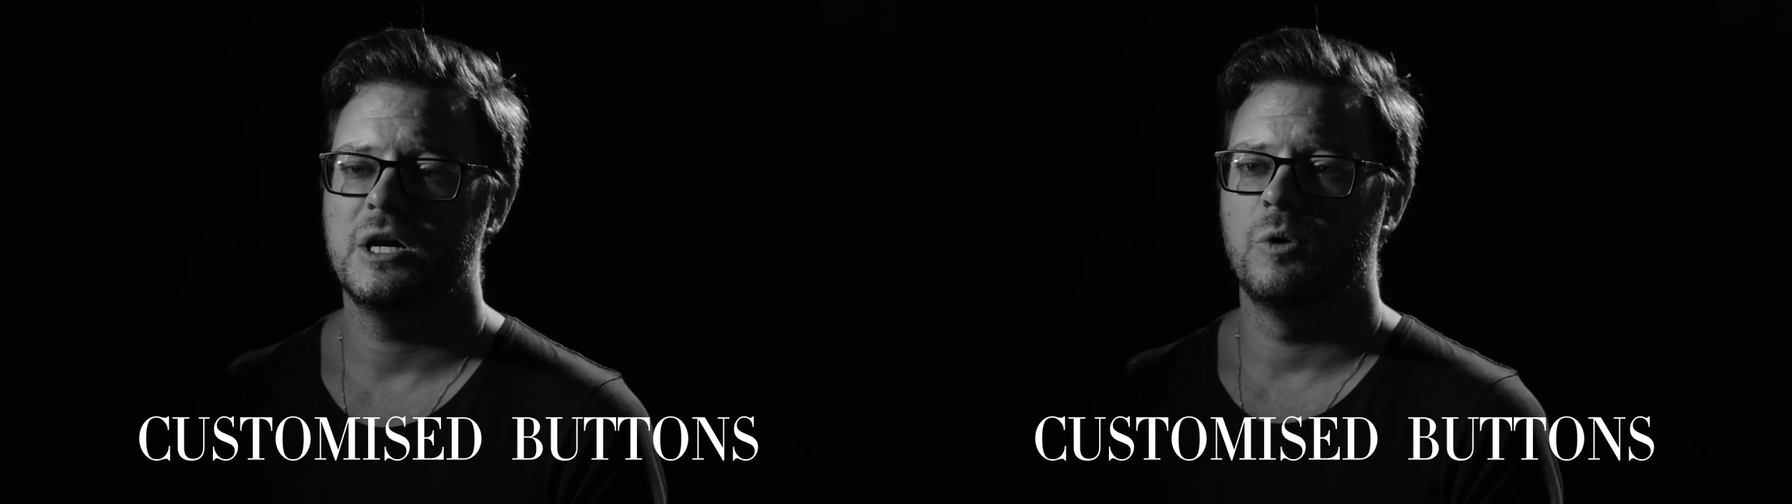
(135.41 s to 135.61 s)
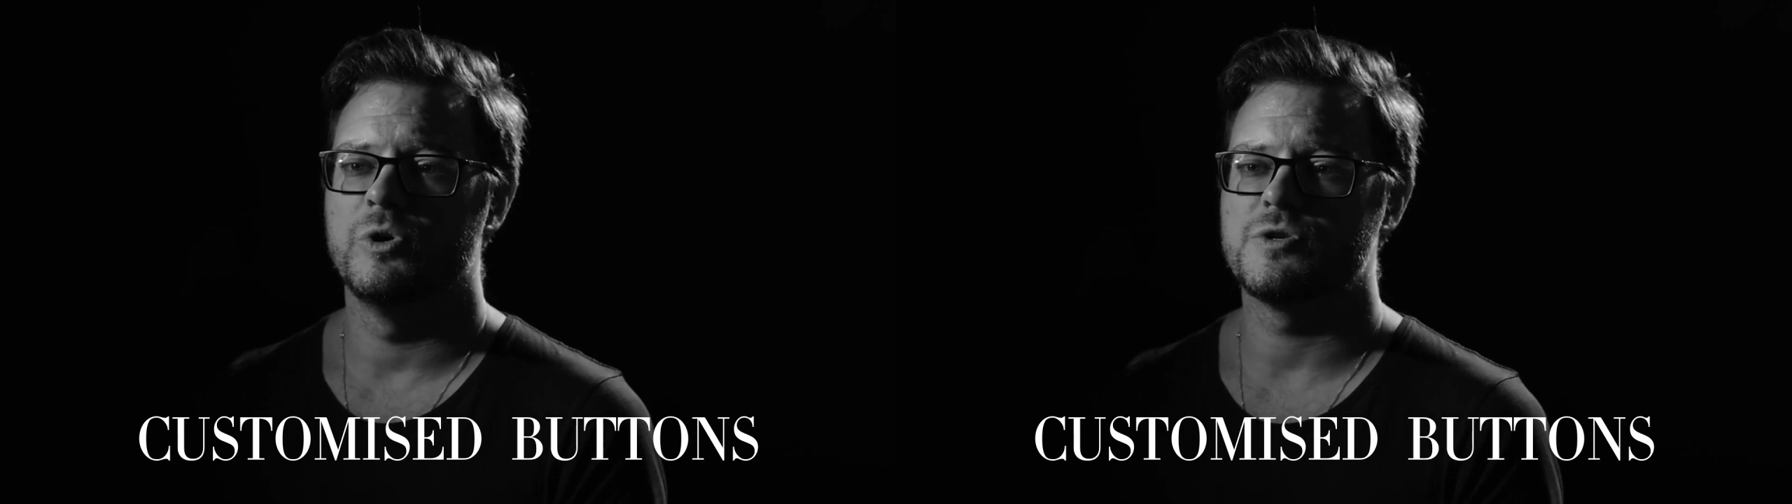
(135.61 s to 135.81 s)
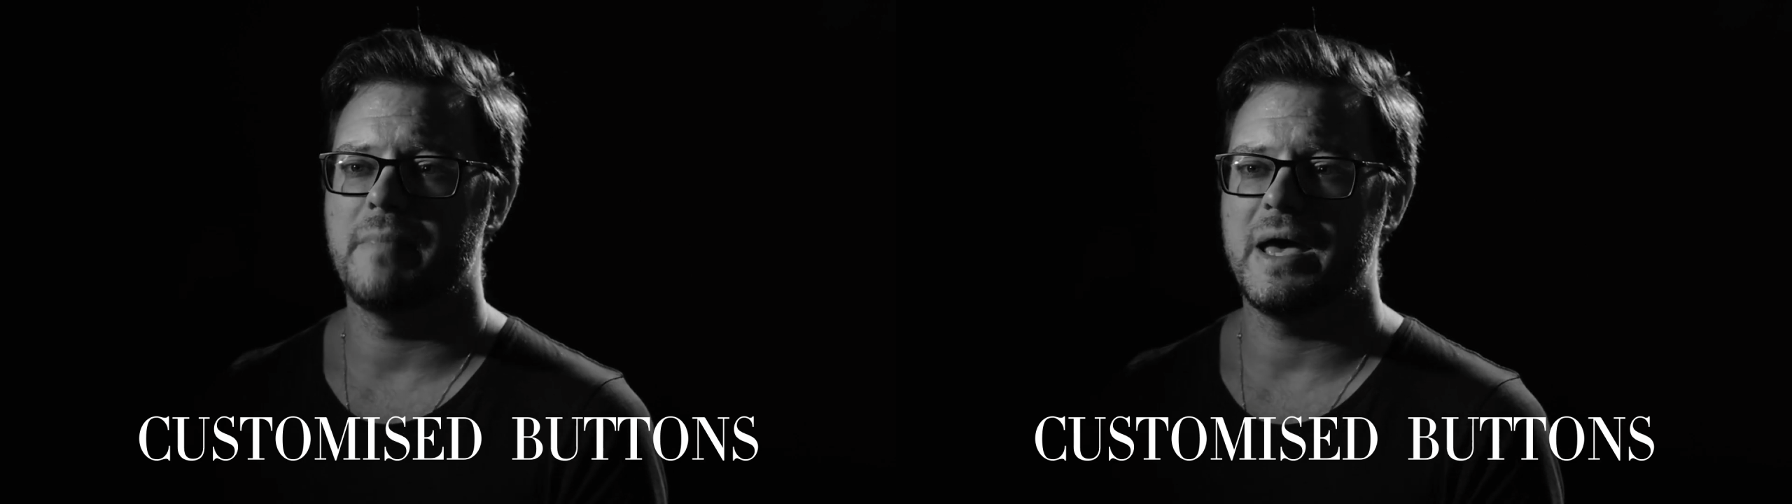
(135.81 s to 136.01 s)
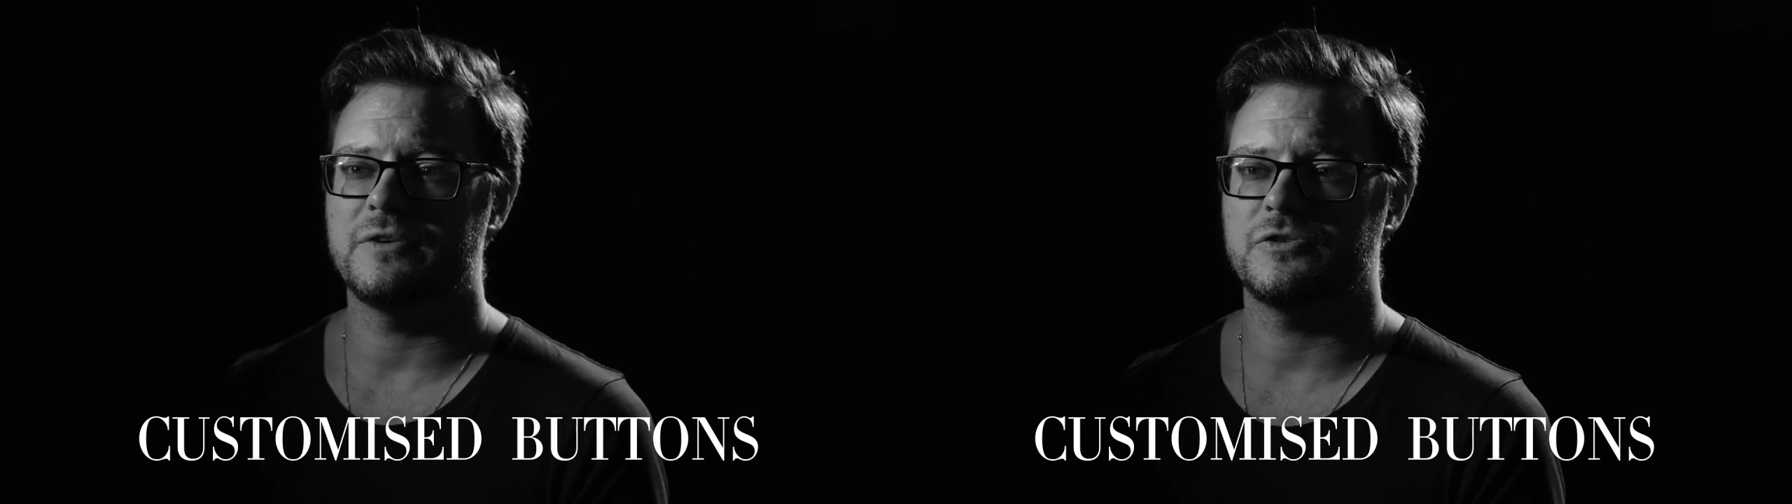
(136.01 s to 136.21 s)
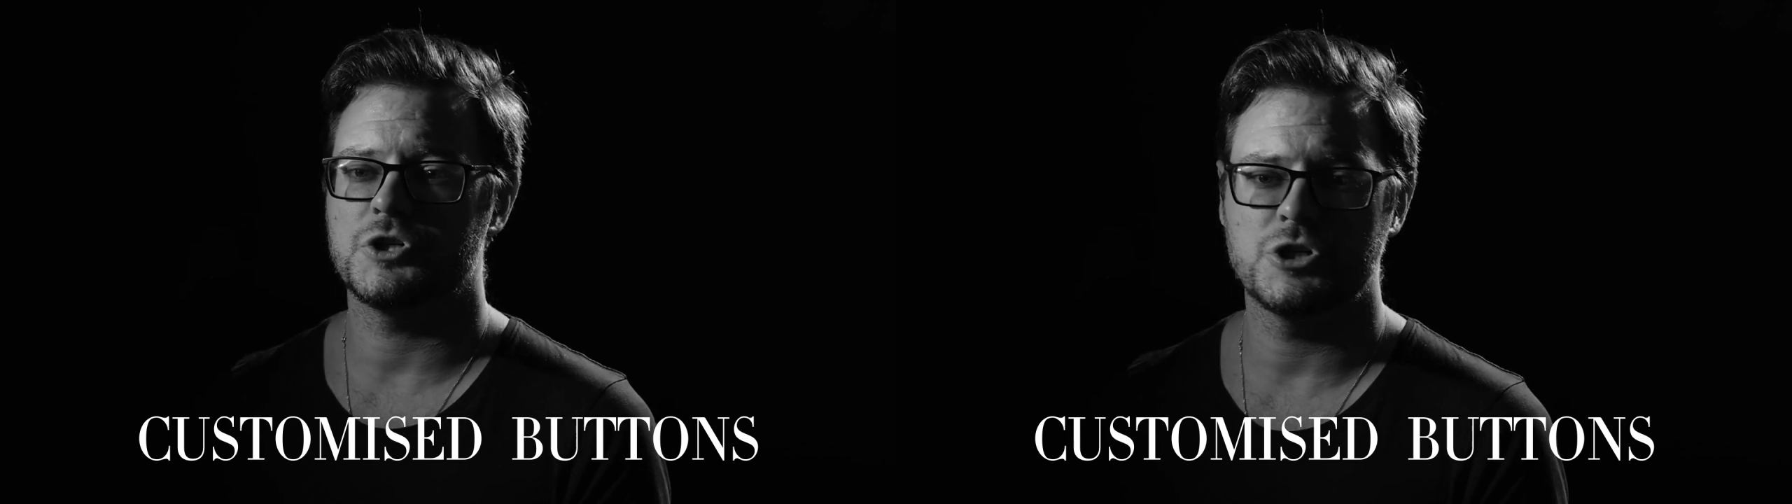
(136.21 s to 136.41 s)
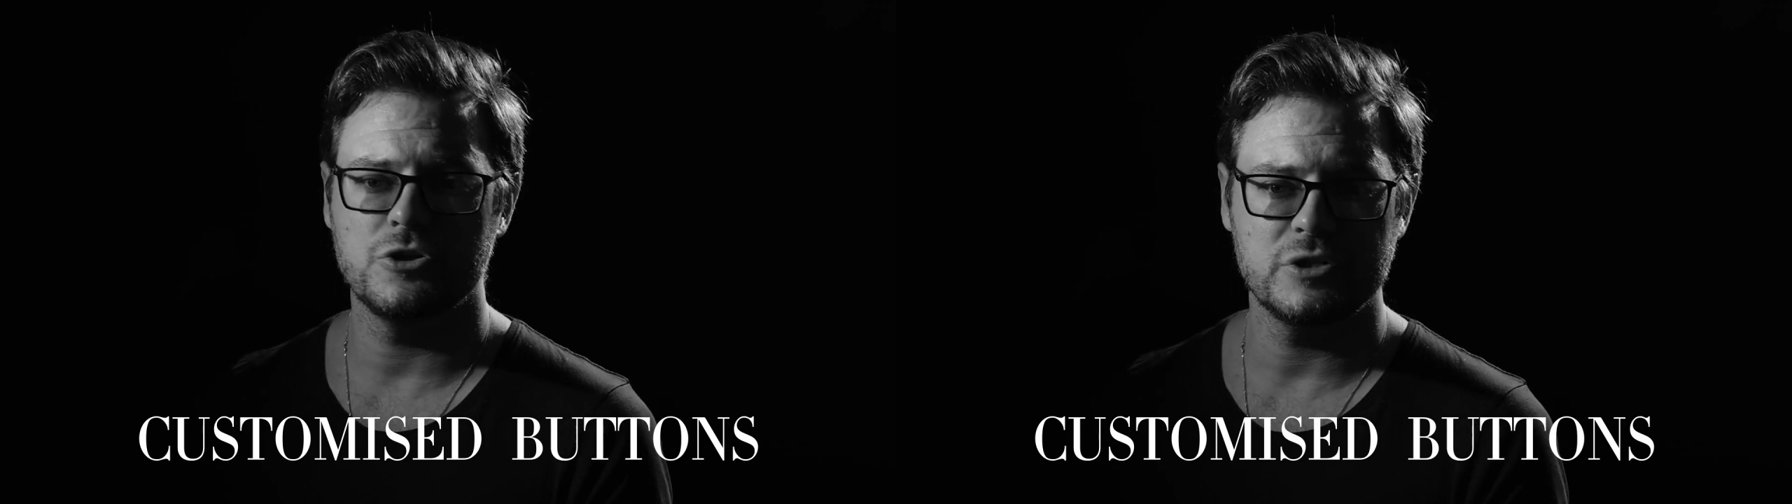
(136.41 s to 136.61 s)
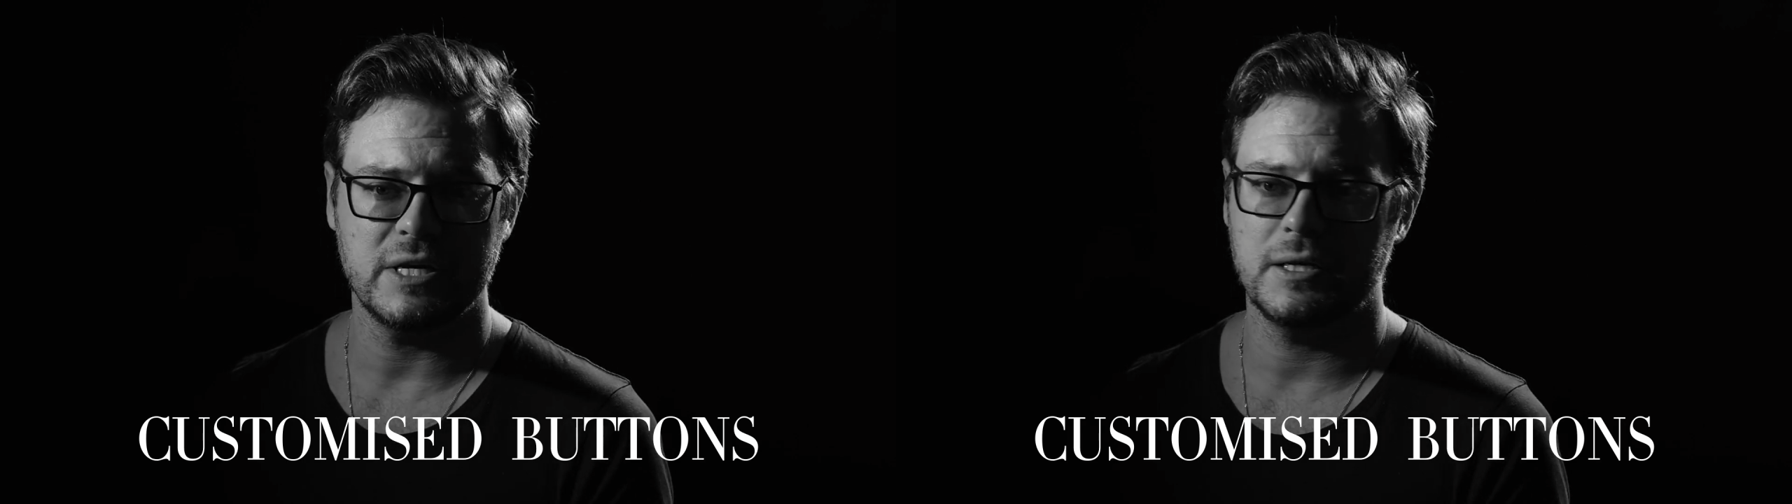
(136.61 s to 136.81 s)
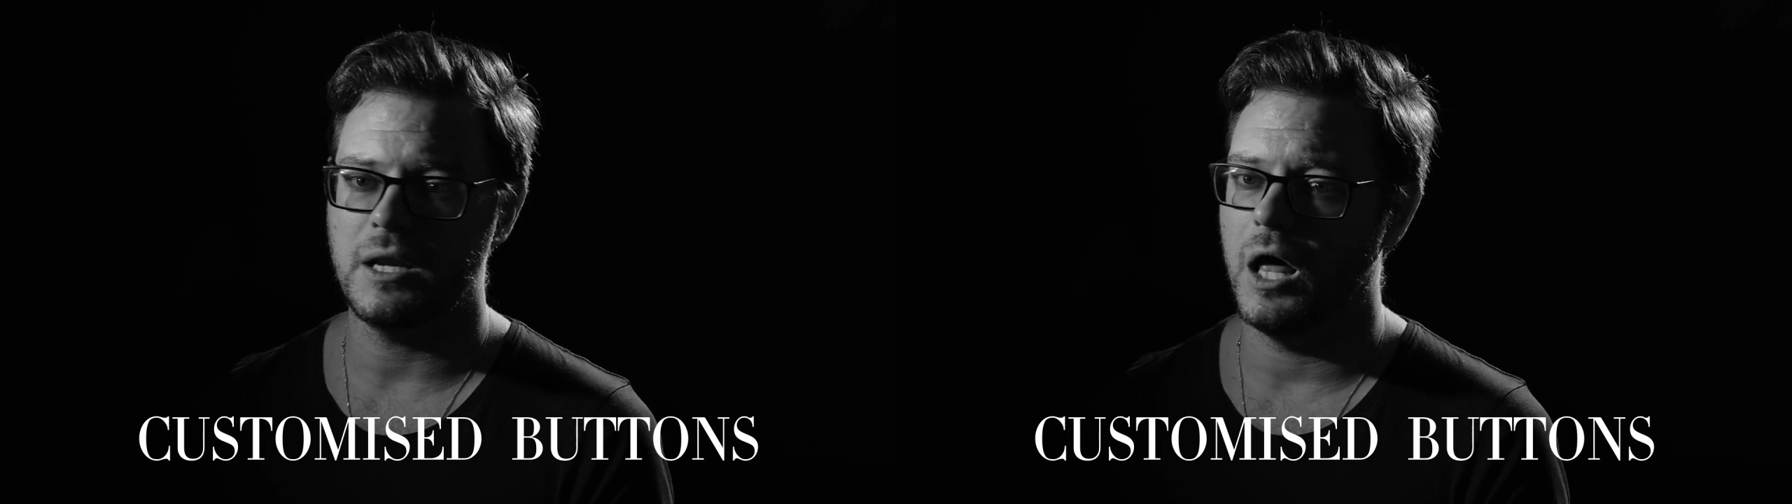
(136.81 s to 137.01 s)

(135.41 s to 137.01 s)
which makes shooting